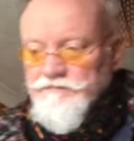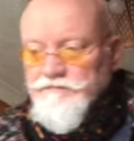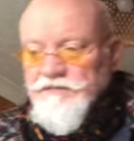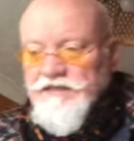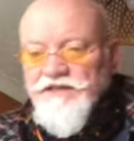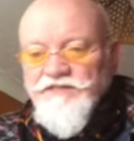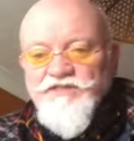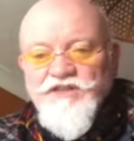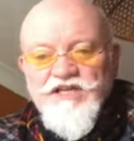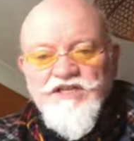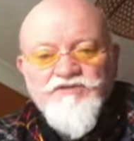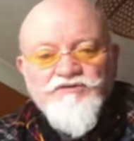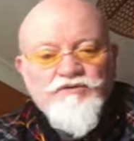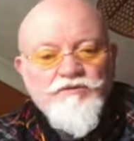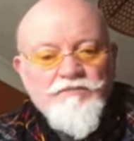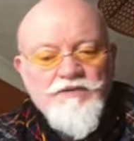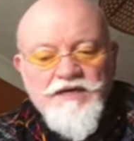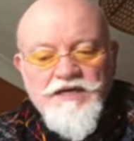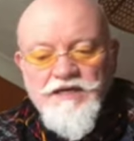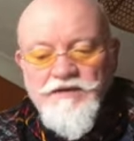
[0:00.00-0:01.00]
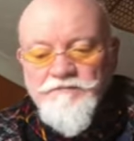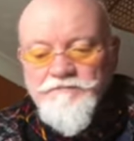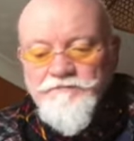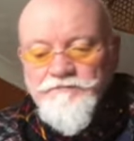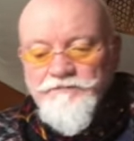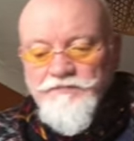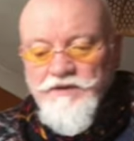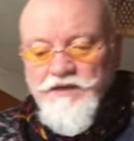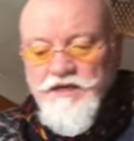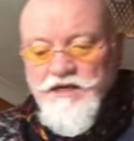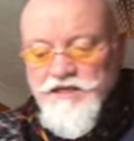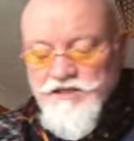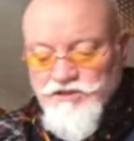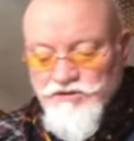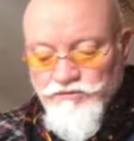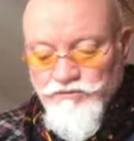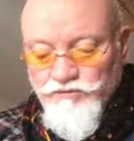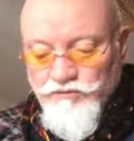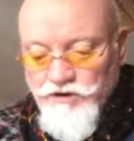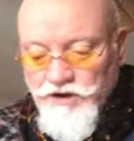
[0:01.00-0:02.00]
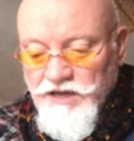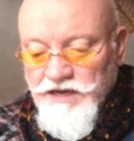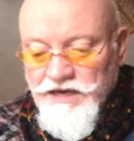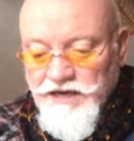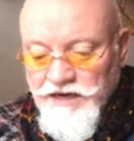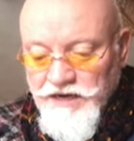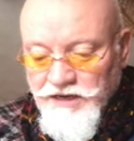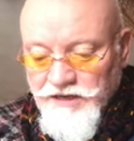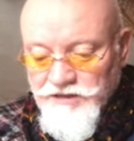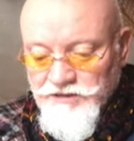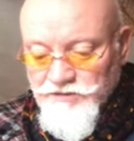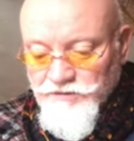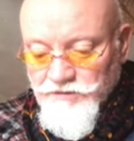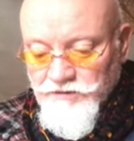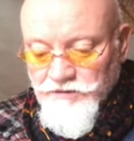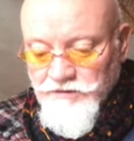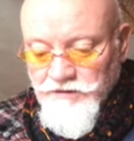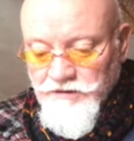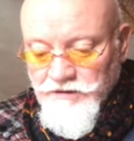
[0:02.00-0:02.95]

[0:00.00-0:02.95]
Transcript: And this for me is a really nice one.